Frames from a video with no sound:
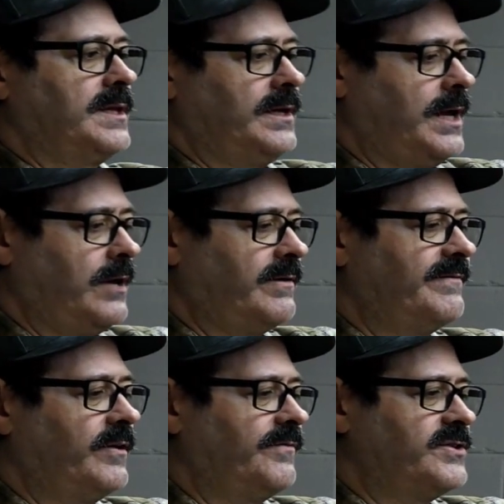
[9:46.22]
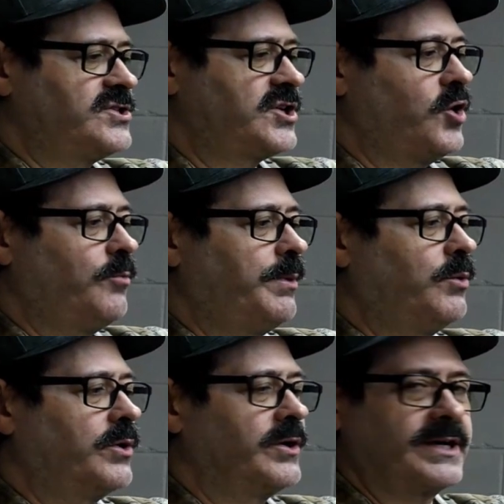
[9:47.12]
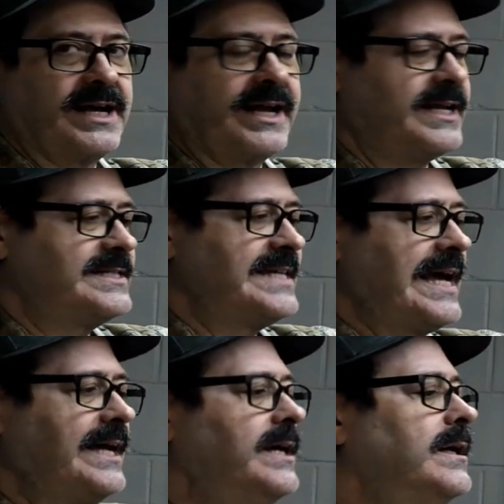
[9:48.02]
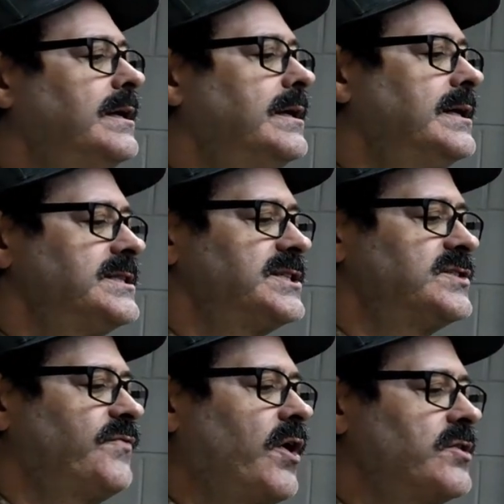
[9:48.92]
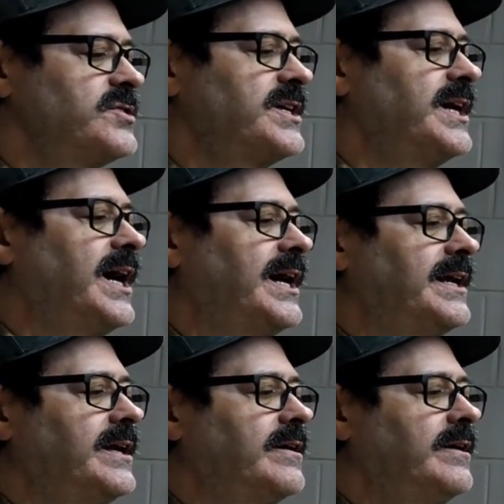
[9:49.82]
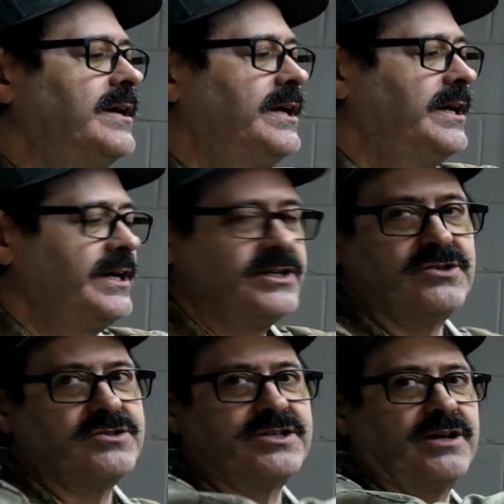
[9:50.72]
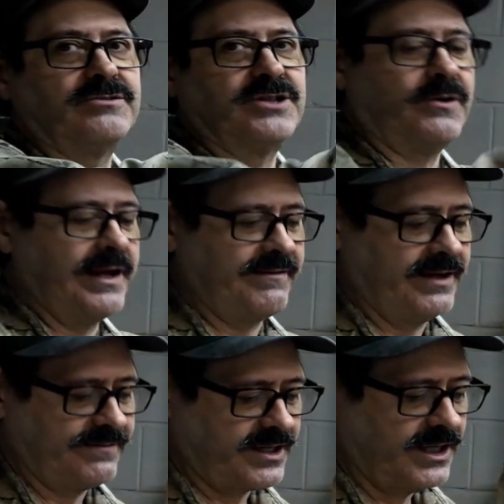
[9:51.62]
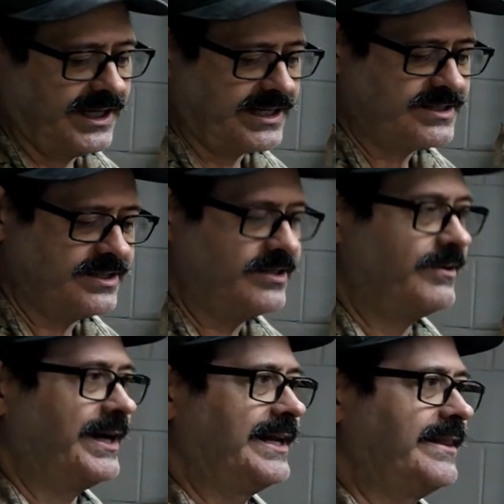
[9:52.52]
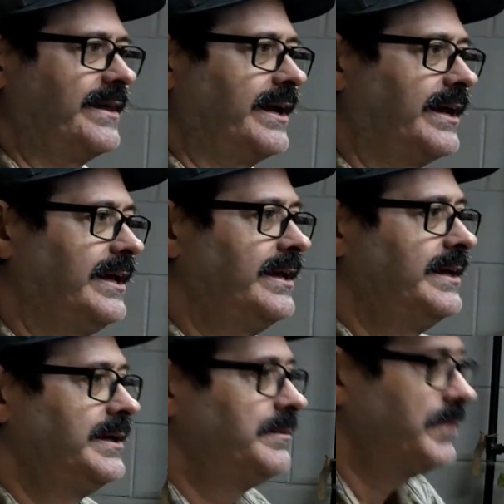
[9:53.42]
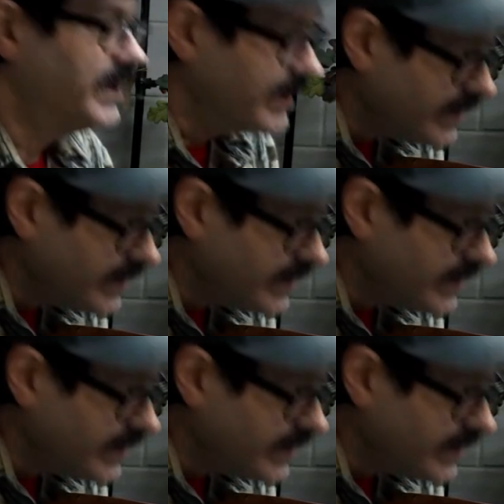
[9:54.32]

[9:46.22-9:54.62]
I don't even know if this scope will work. I got it's a Zvarsky on here, and usually those don't have enough clicks to do anything. But